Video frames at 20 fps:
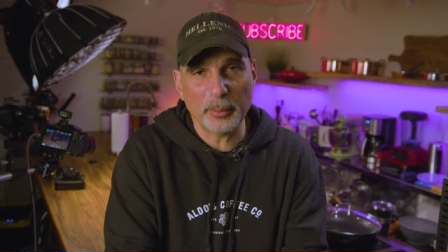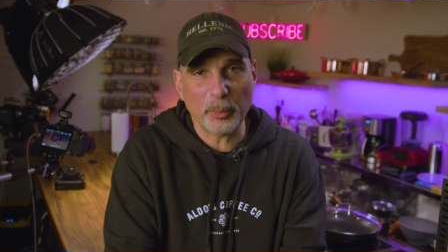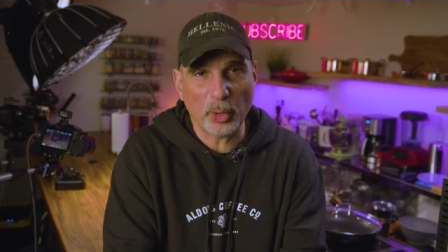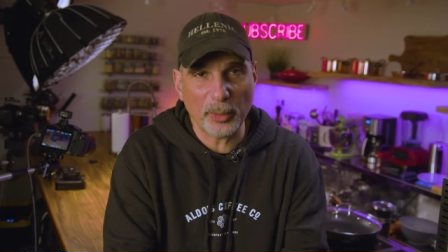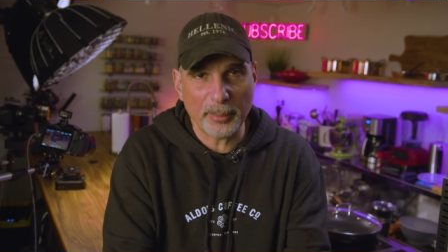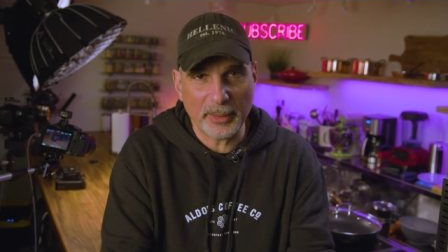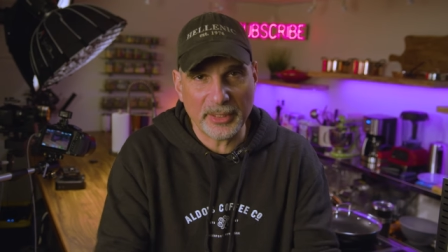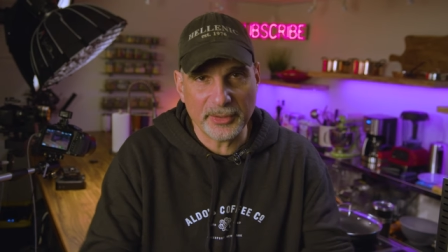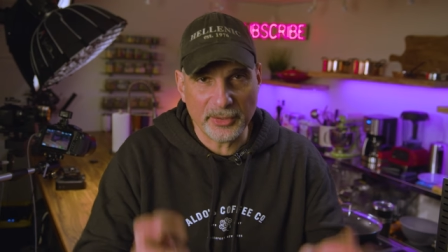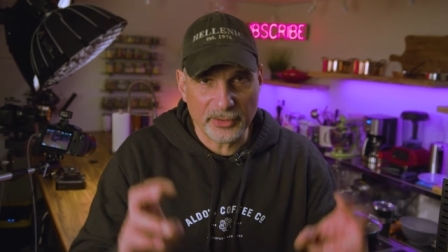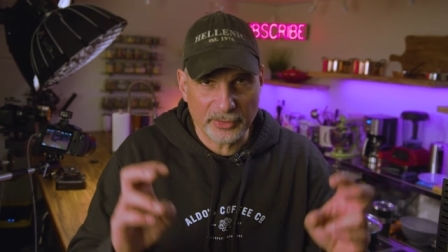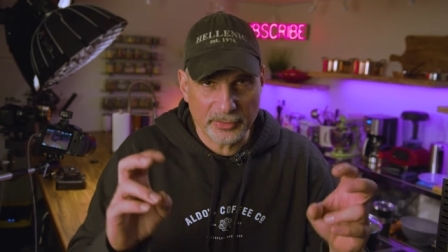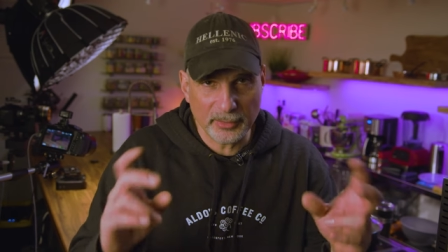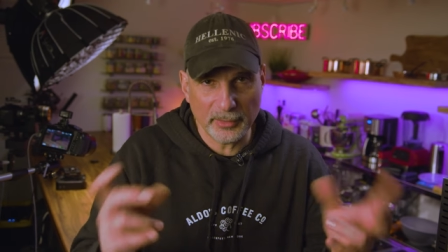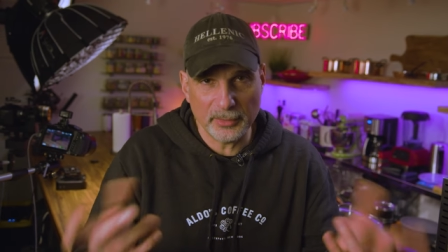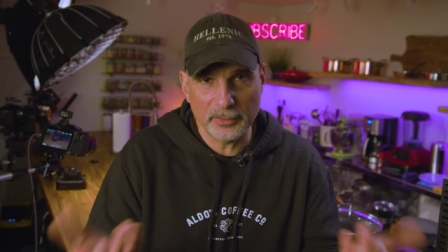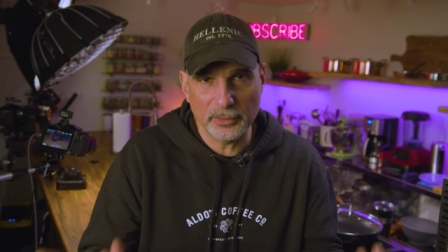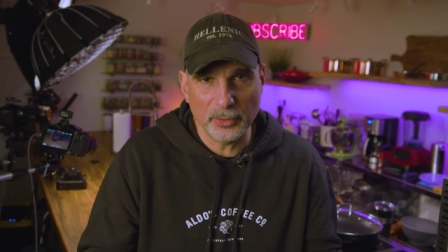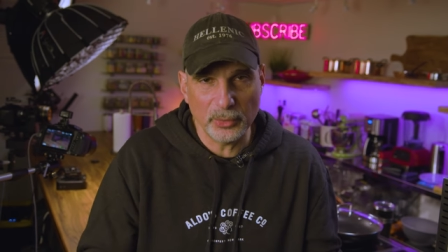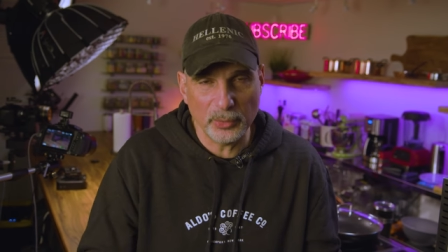bit more about this
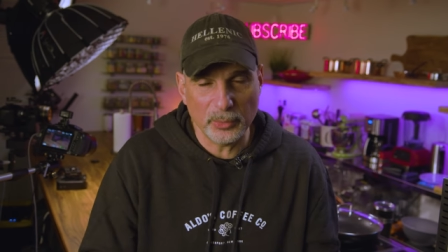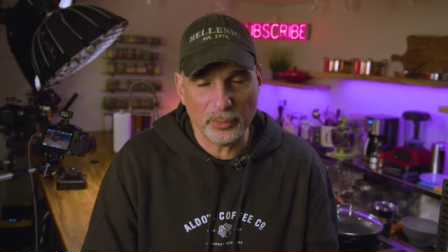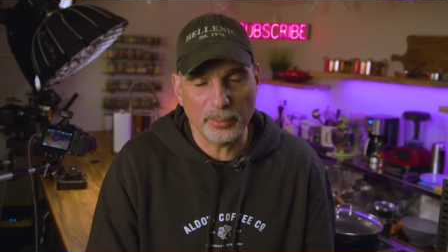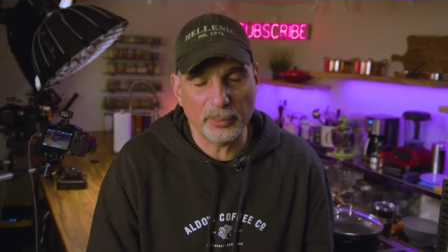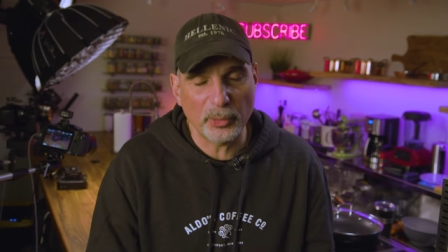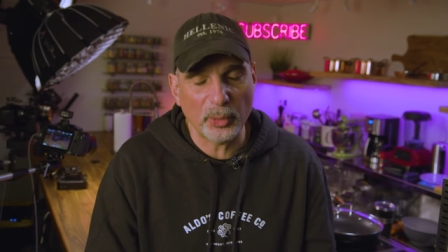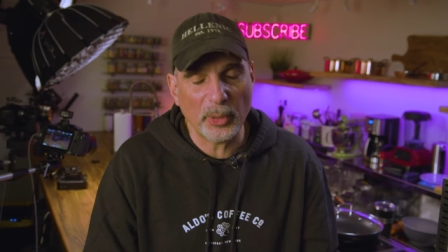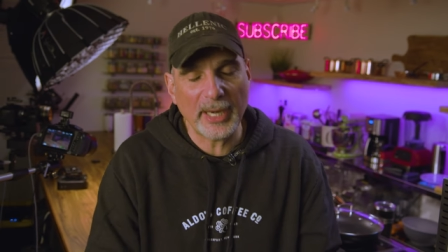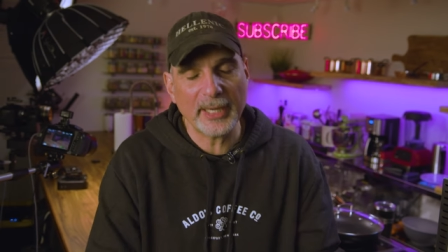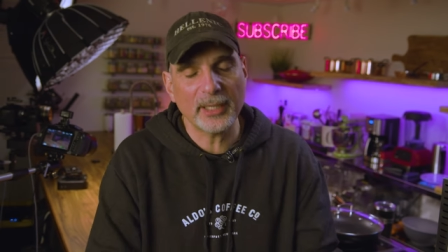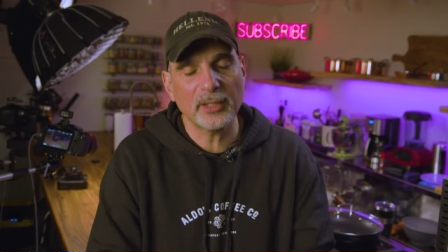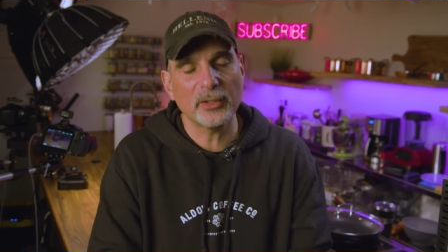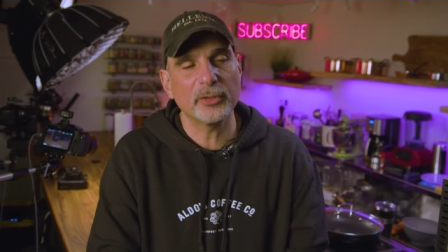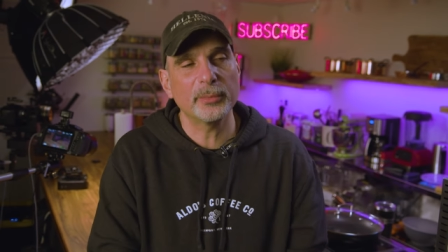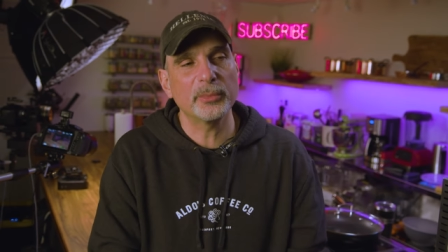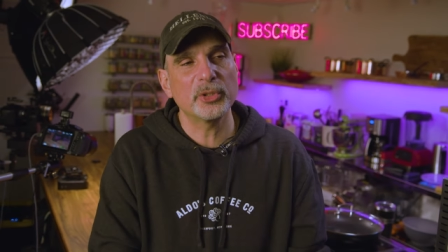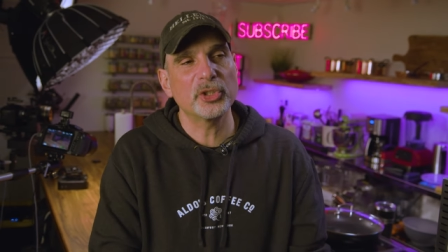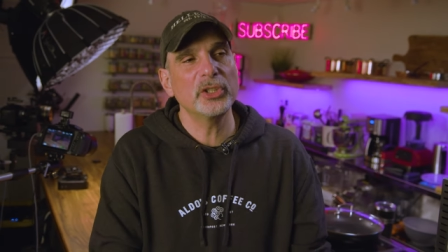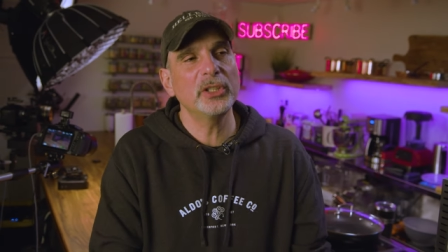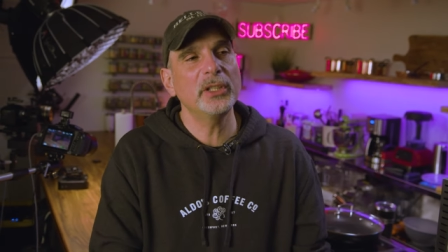new
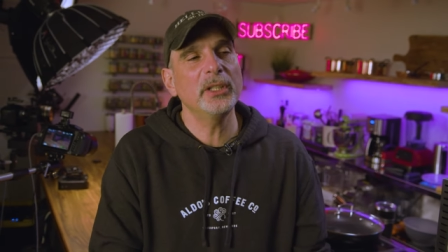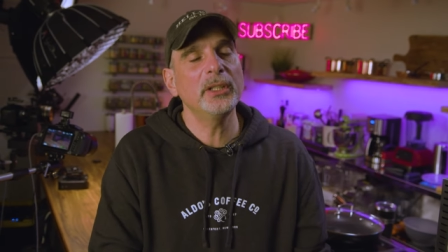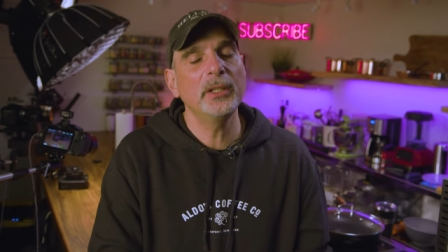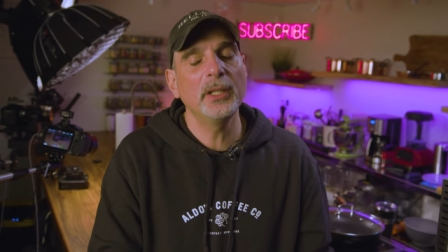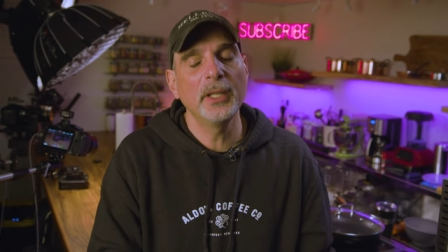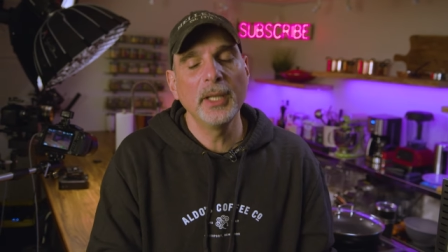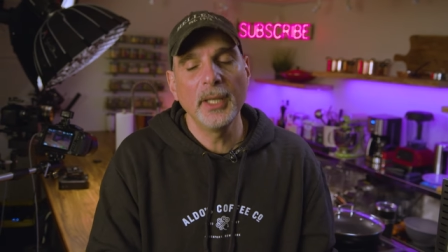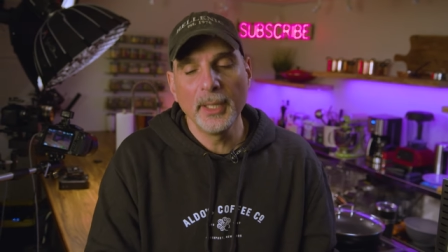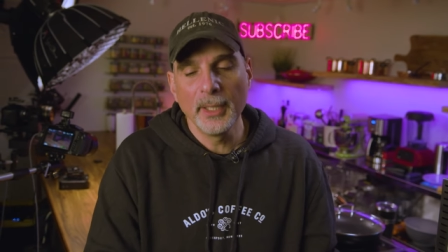miraculous machine.